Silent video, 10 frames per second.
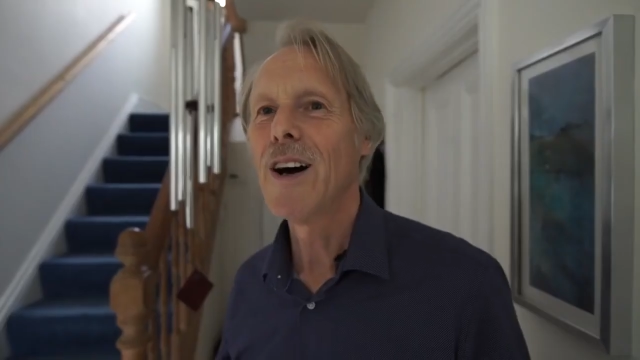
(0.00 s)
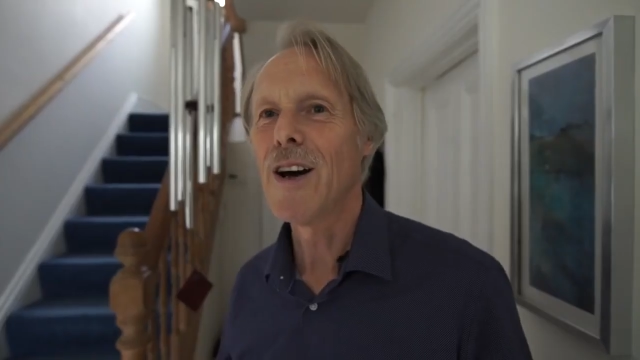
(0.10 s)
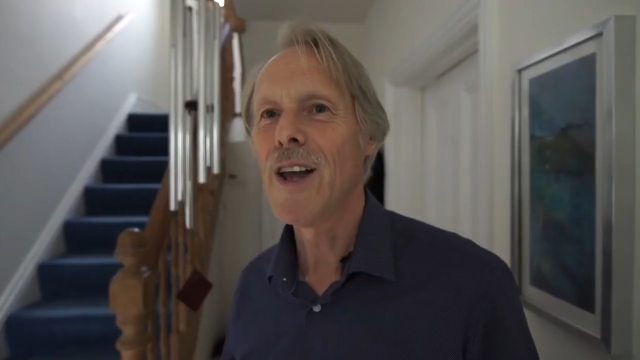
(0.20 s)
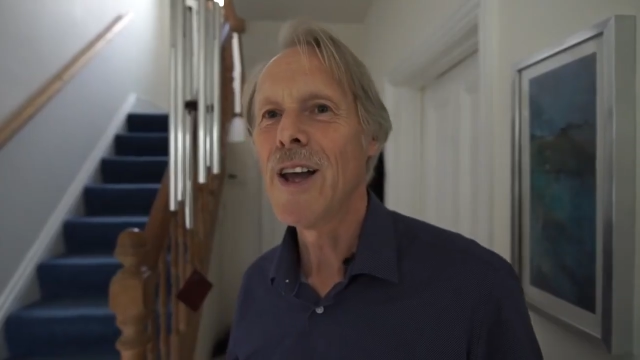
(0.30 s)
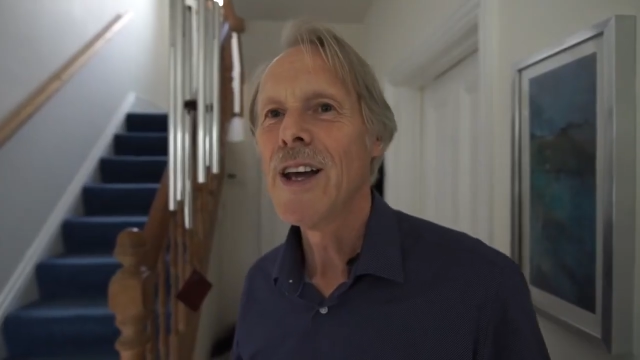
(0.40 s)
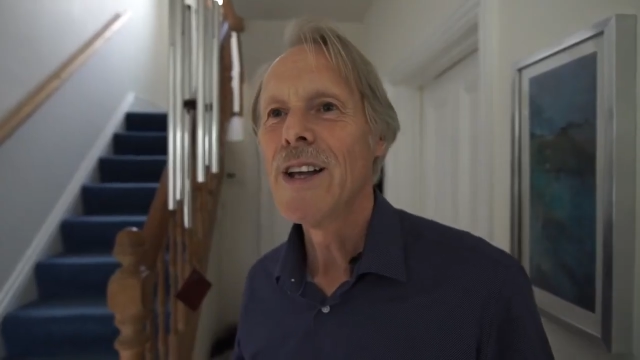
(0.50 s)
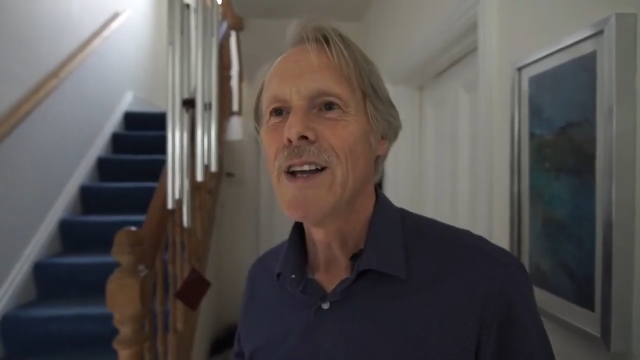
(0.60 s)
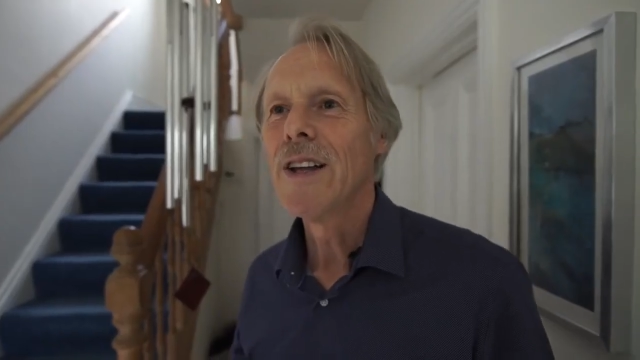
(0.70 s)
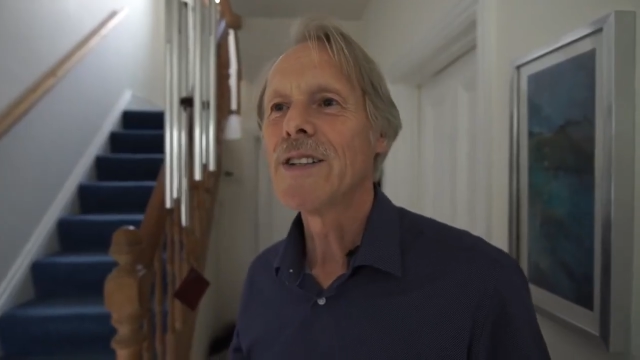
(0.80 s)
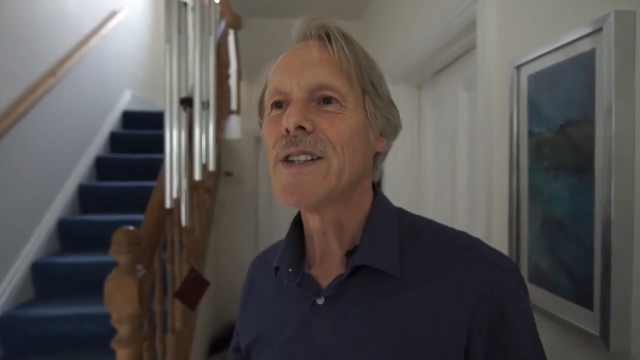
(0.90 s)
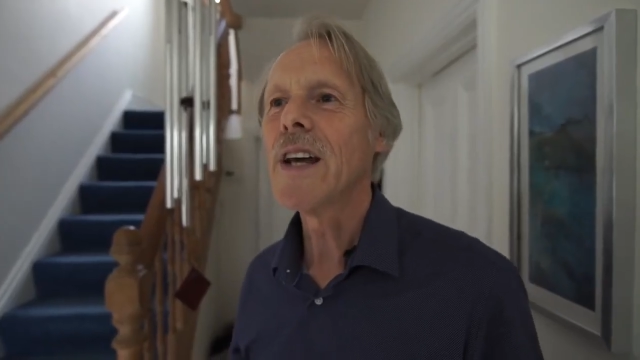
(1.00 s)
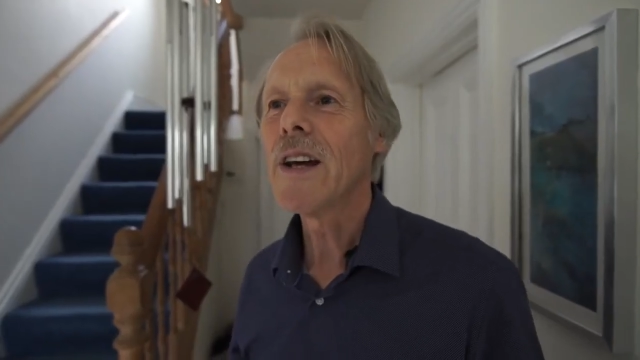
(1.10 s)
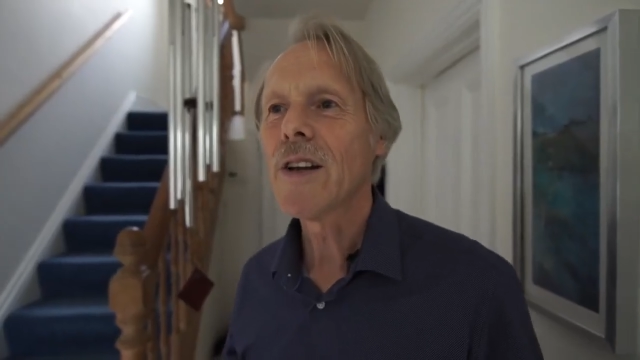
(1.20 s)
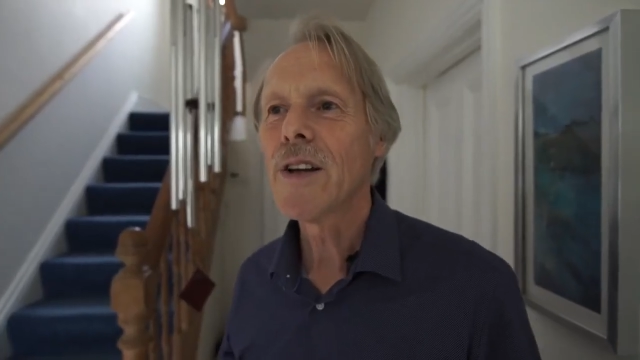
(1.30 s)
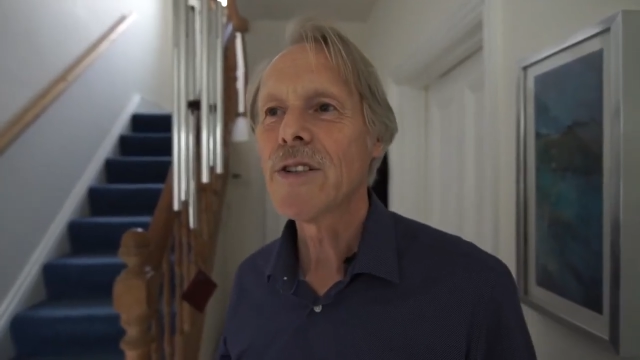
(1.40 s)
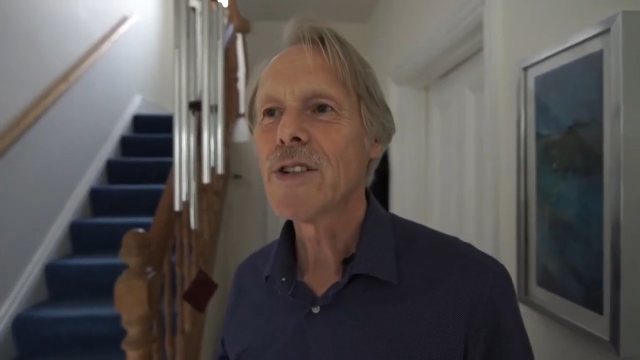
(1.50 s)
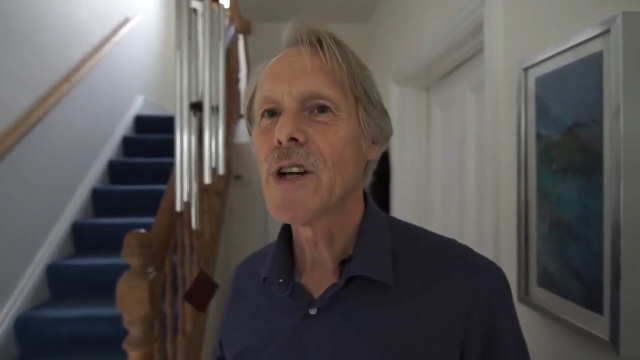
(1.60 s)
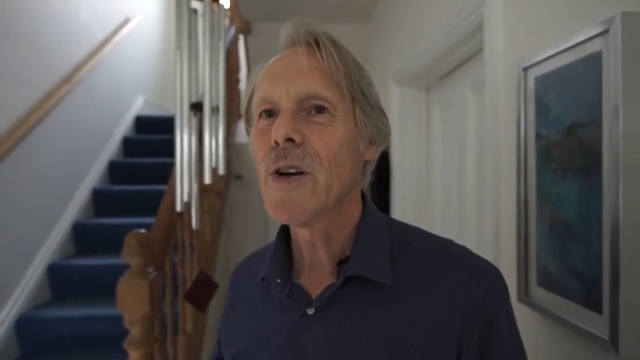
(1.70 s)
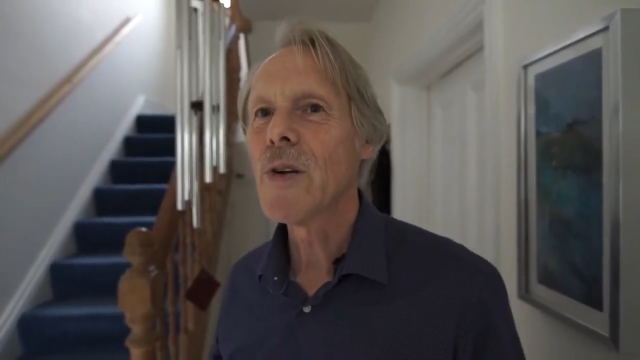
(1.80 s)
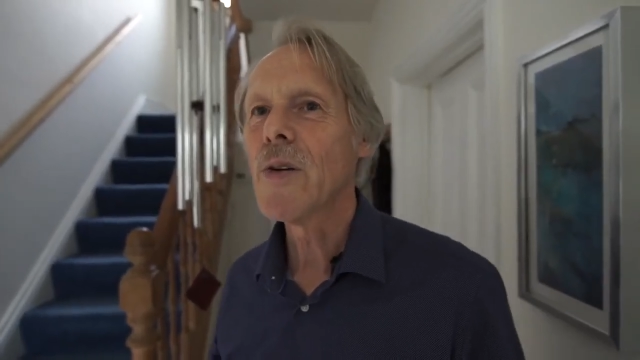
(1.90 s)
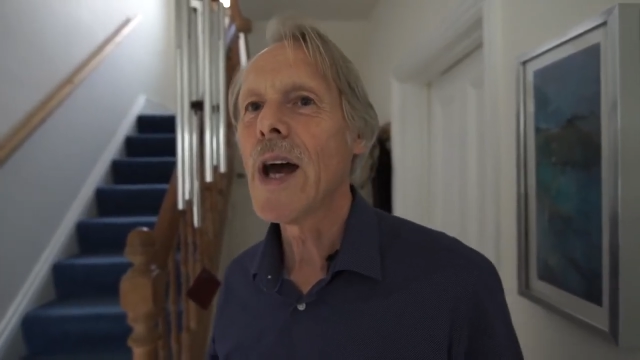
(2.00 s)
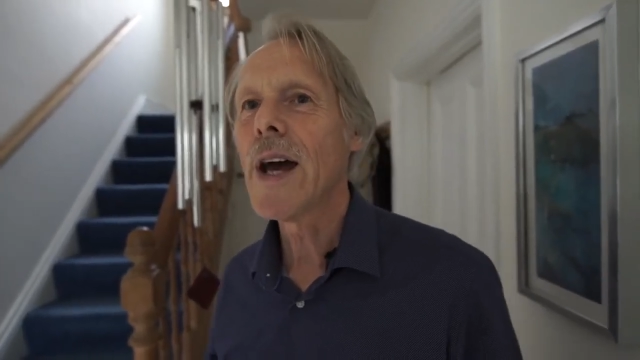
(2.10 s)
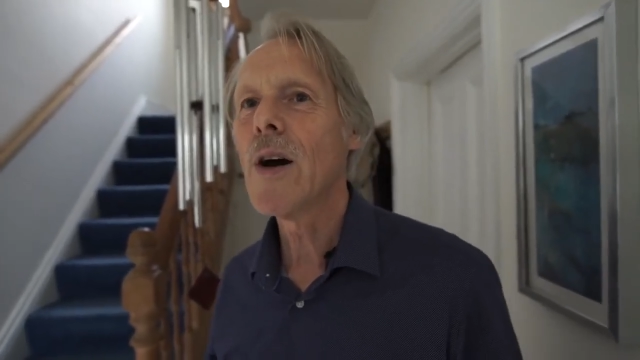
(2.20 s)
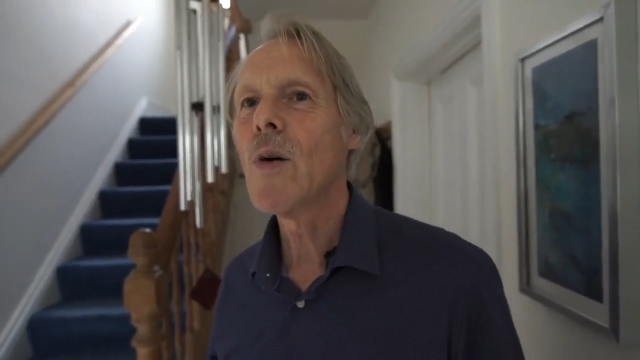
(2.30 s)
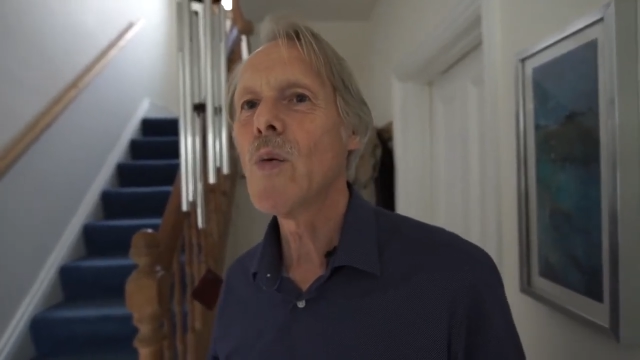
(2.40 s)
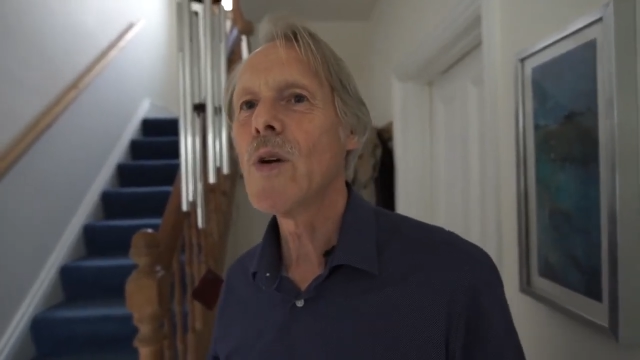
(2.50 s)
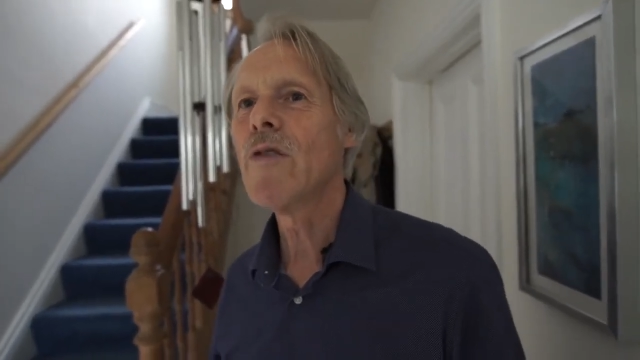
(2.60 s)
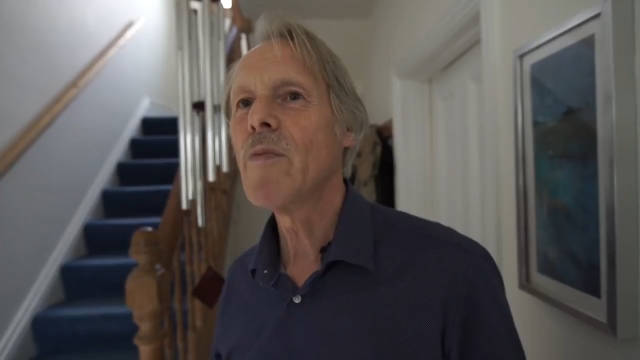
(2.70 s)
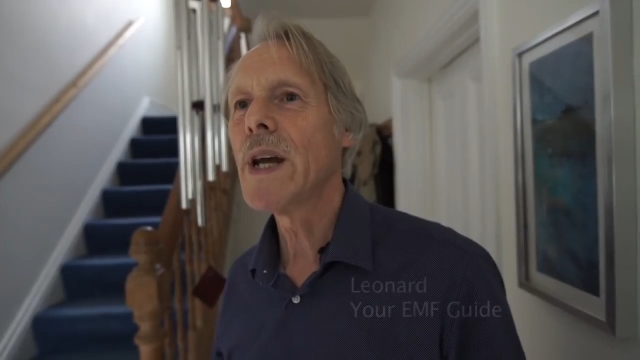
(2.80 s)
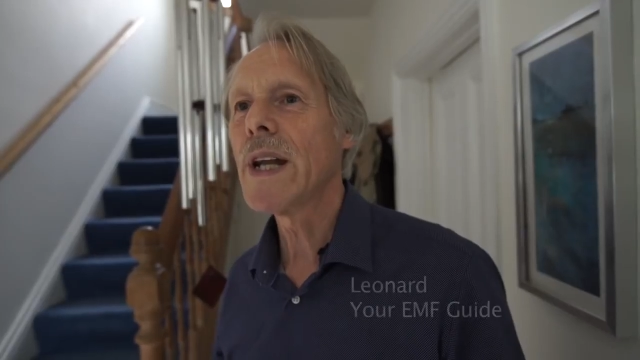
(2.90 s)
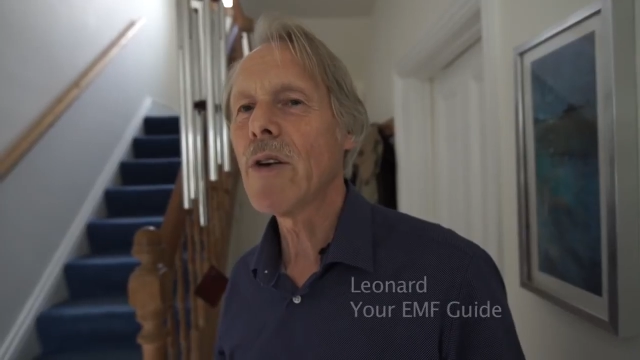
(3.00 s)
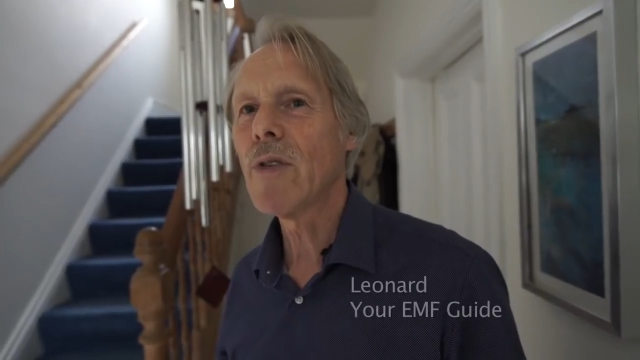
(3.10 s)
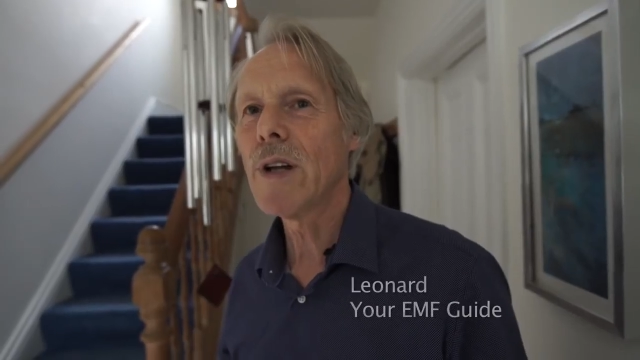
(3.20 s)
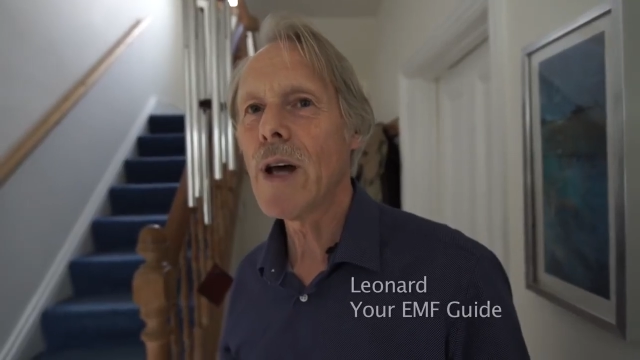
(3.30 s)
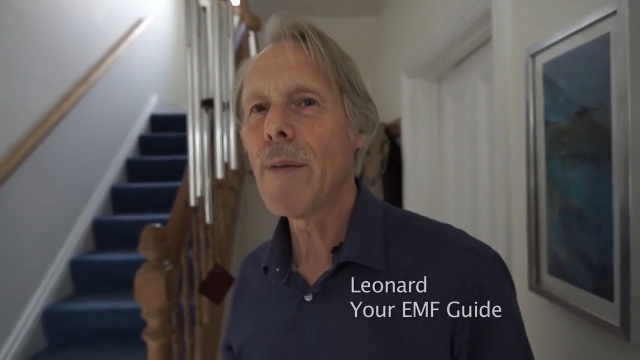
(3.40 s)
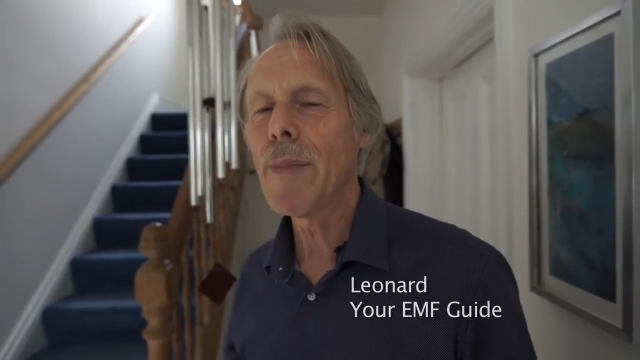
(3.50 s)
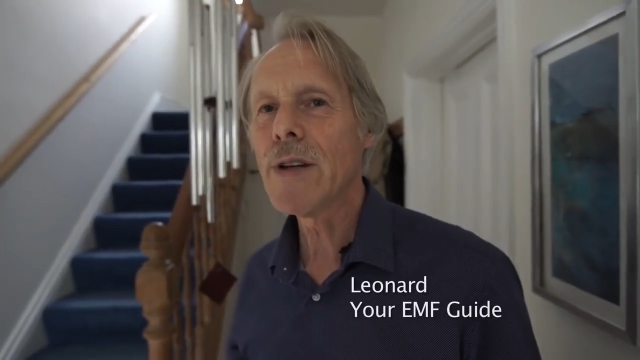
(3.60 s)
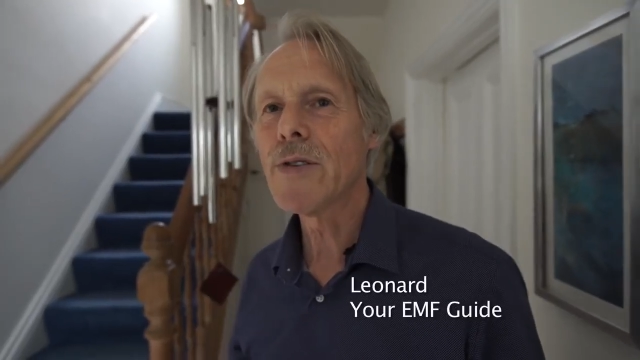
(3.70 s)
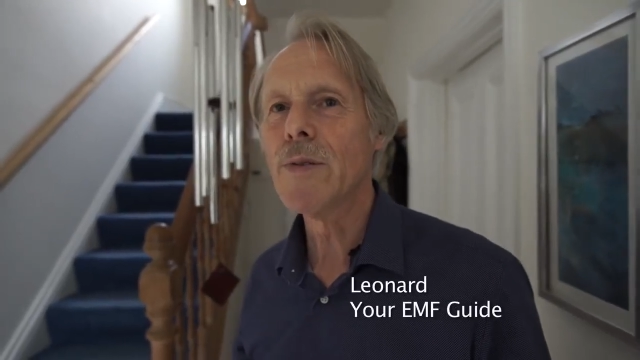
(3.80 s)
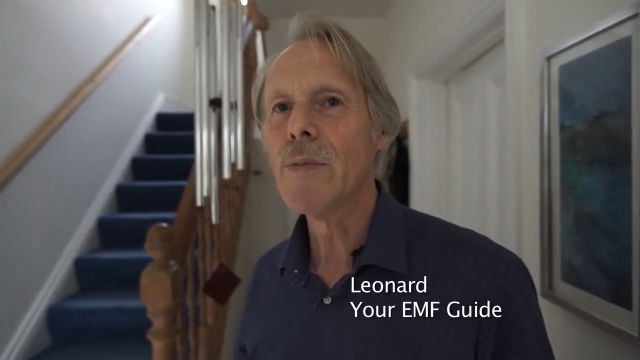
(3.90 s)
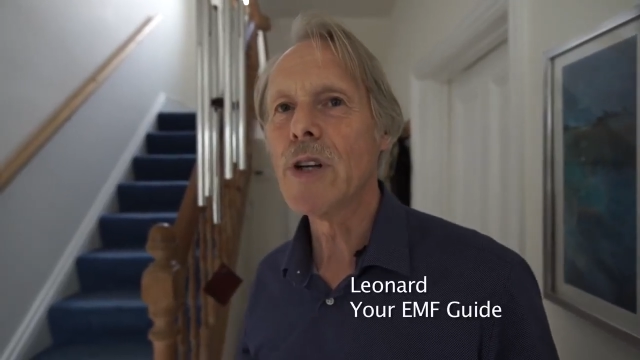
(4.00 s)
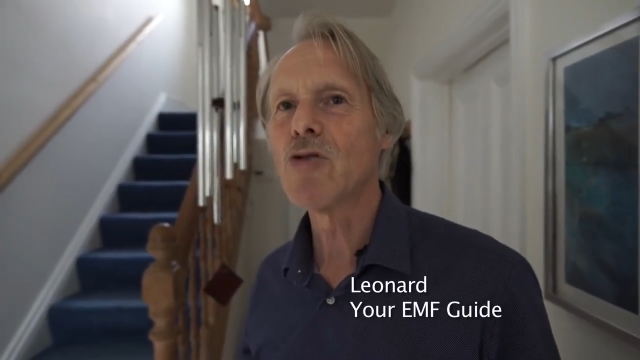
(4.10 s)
Hi, today I'd like to show you how we've made our bedroom